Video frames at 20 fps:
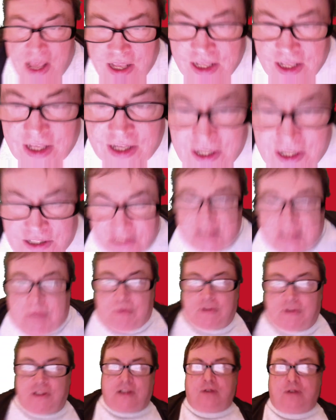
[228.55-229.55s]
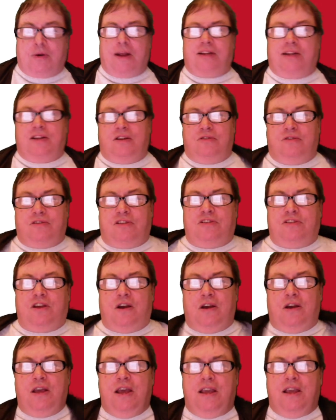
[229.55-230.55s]
You can see what the correct answers
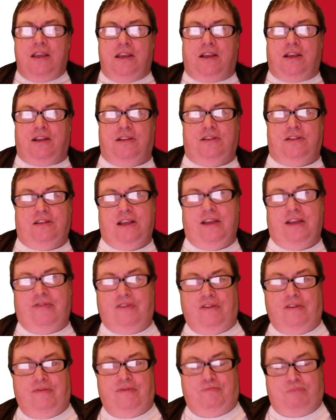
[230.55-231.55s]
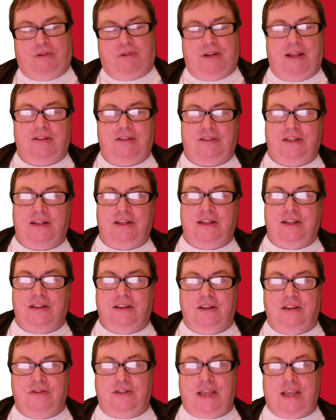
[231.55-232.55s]
are. You can see if I've pronounced any of
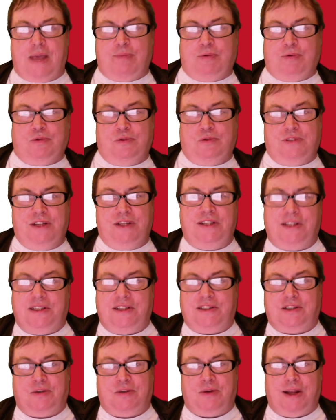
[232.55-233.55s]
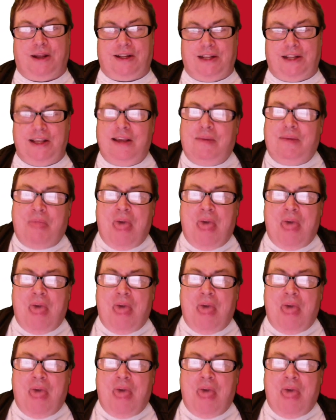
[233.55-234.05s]
those capital cities correctly.